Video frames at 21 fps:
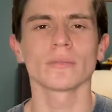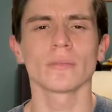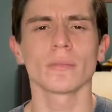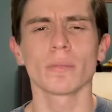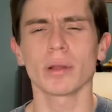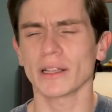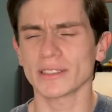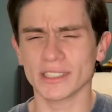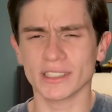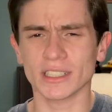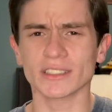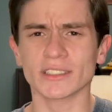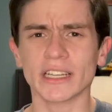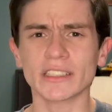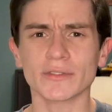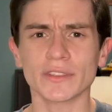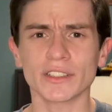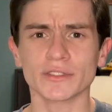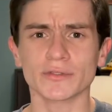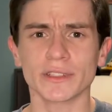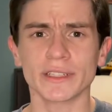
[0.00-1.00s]
Plus, the design of
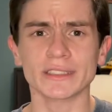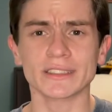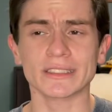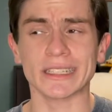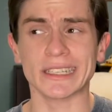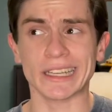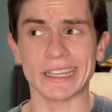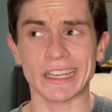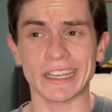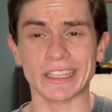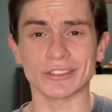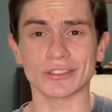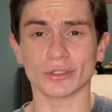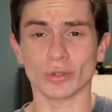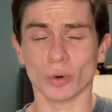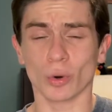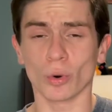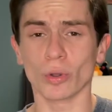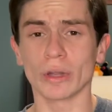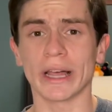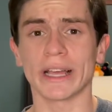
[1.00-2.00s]
the Sphinx is
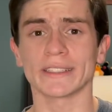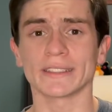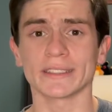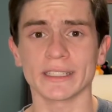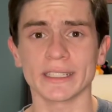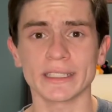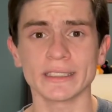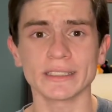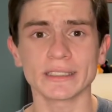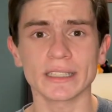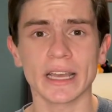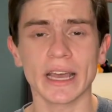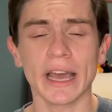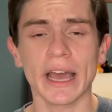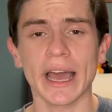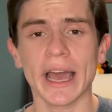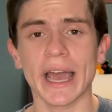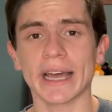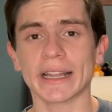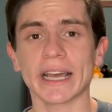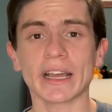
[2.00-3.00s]
cool as is,
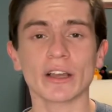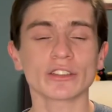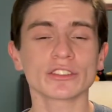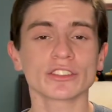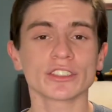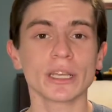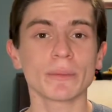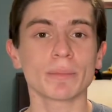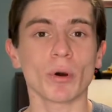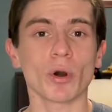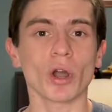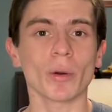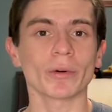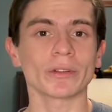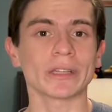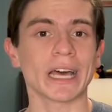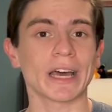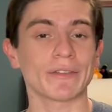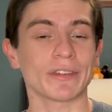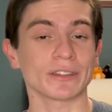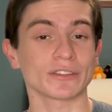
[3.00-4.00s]
and I could see Pokemon
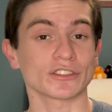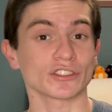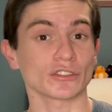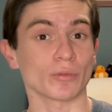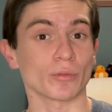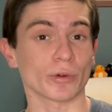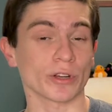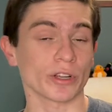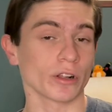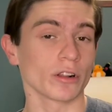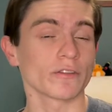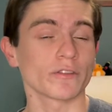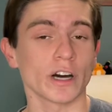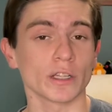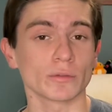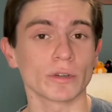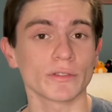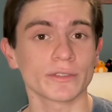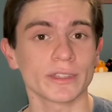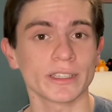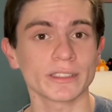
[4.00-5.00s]
having some real fun
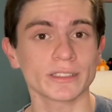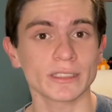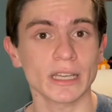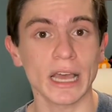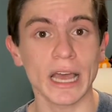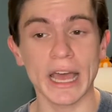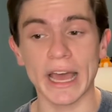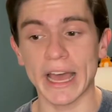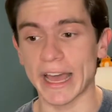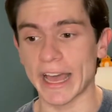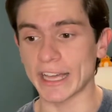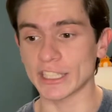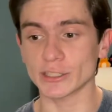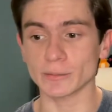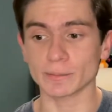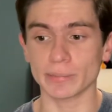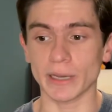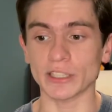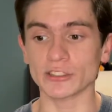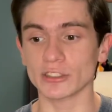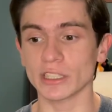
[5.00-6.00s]
with this,
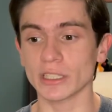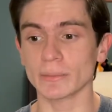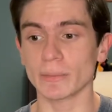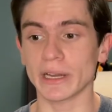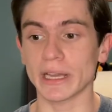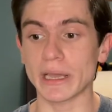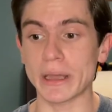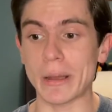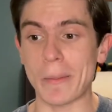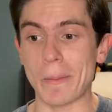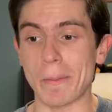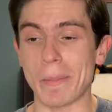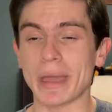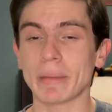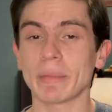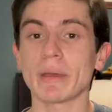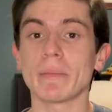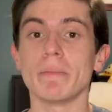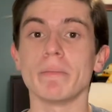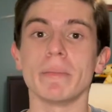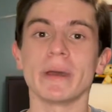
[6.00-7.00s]
especially by
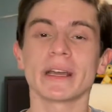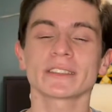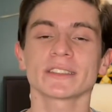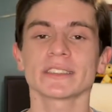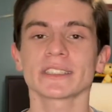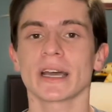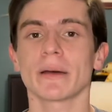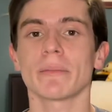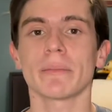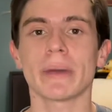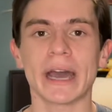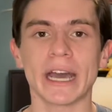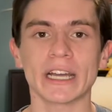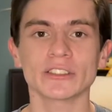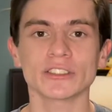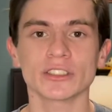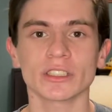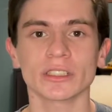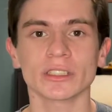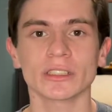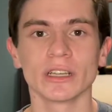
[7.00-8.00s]
maybe mixing and
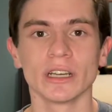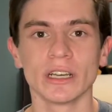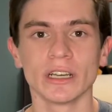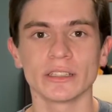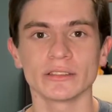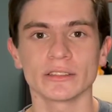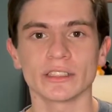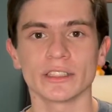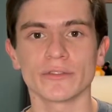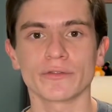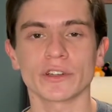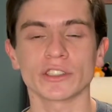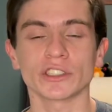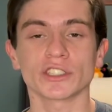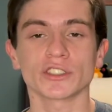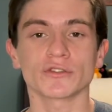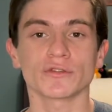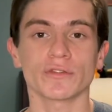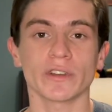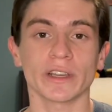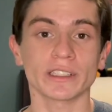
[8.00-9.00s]
matching the different
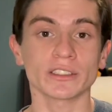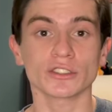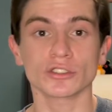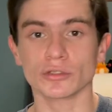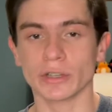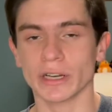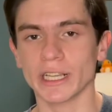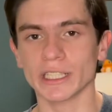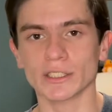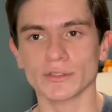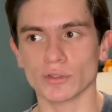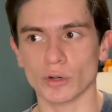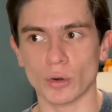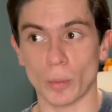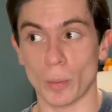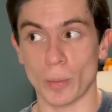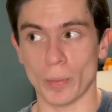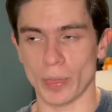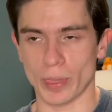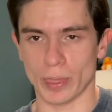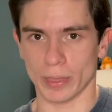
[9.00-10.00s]
Sphinx traits
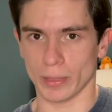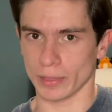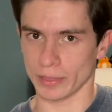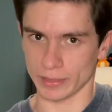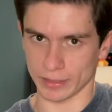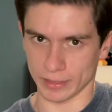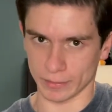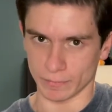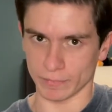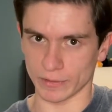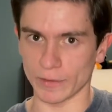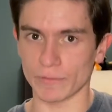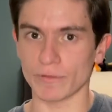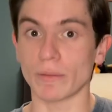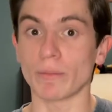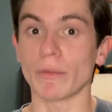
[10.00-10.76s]
from different